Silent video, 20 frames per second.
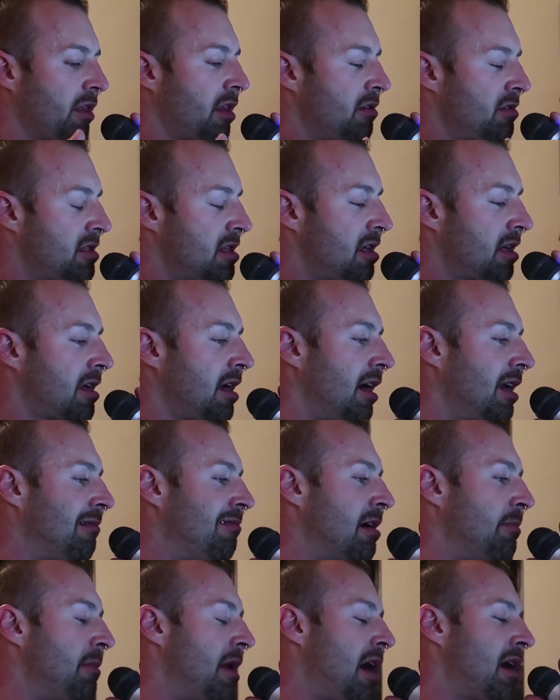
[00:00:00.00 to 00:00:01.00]
Well, those are the kind
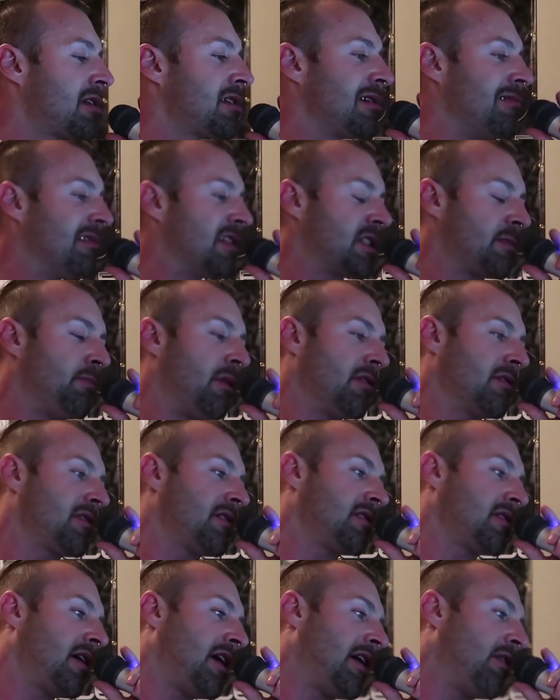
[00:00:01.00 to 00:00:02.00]
of remarks and
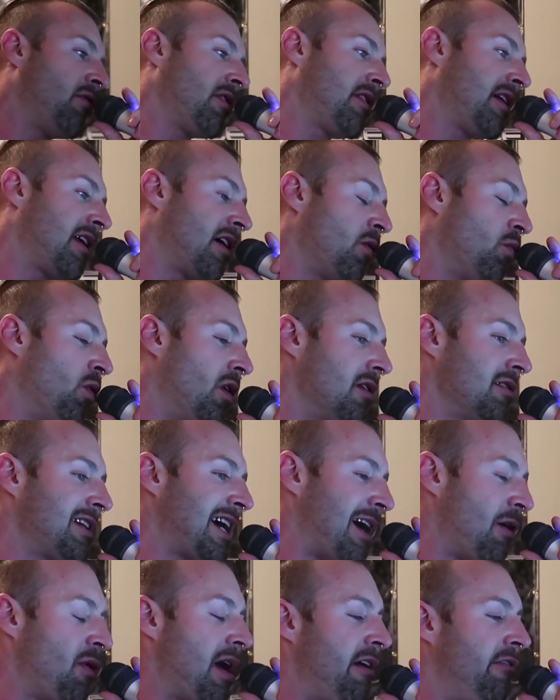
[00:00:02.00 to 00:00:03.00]
responses that I want.
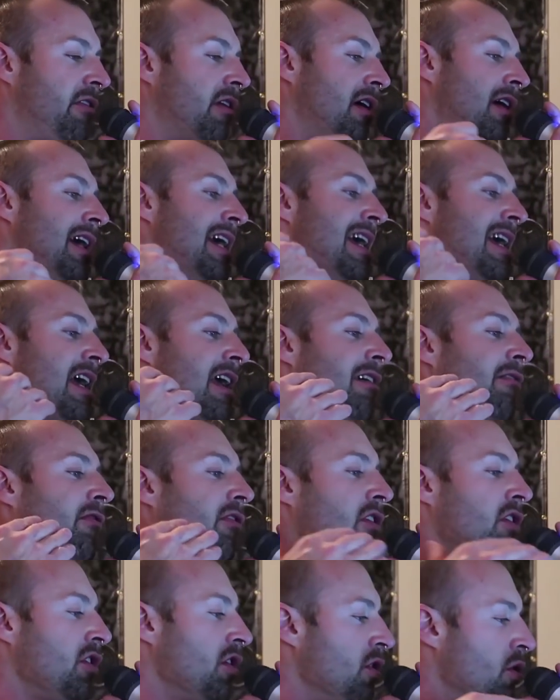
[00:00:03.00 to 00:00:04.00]
However,
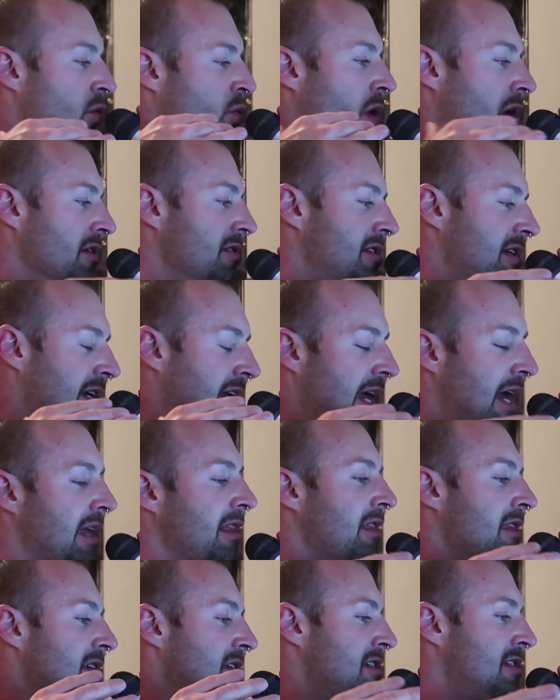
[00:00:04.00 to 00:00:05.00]
if you want to
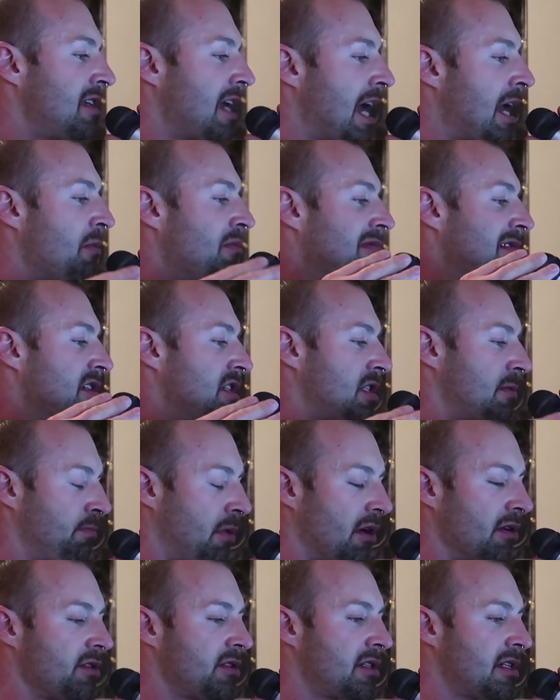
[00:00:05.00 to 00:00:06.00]
get the same
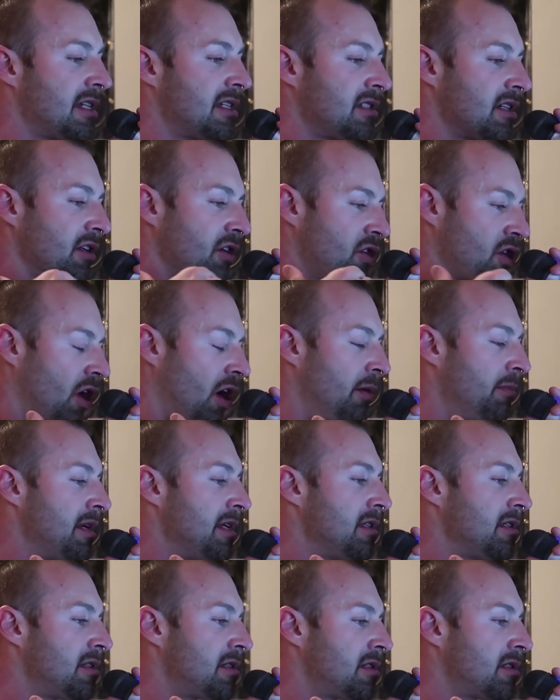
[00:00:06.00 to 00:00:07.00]
responses and
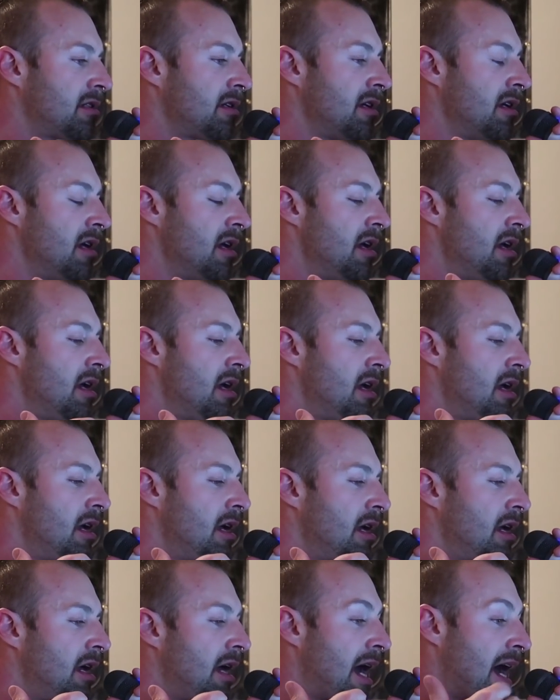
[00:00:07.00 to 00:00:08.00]
comments,
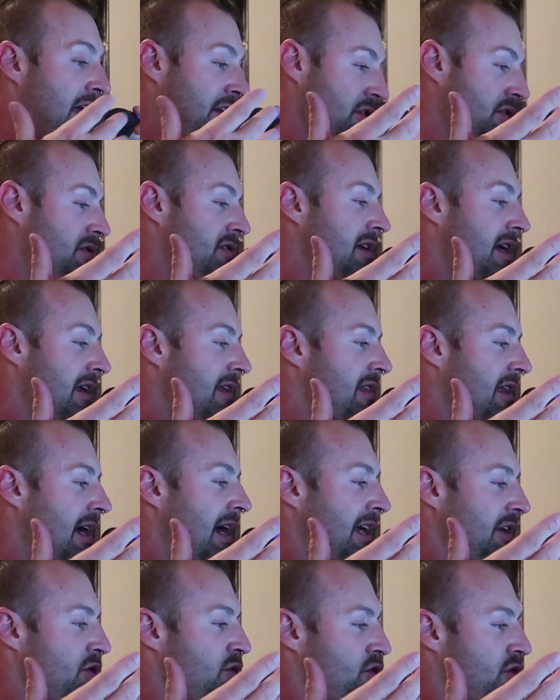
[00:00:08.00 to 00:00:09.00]
and you take
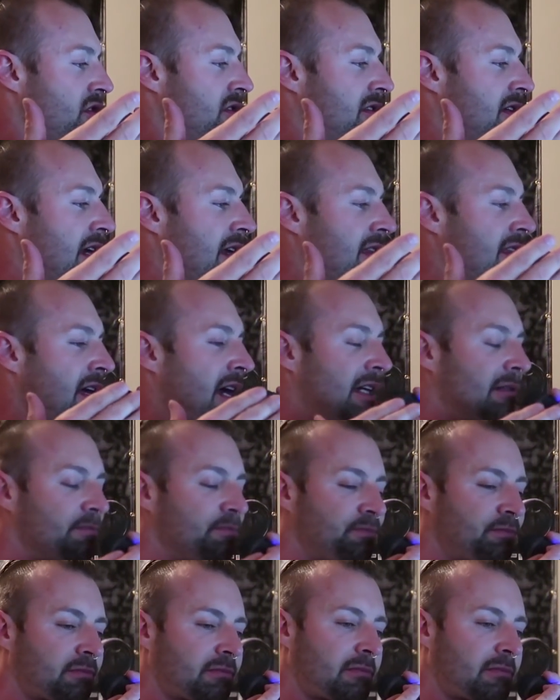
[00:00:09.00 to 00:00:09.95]
that, and you should take that,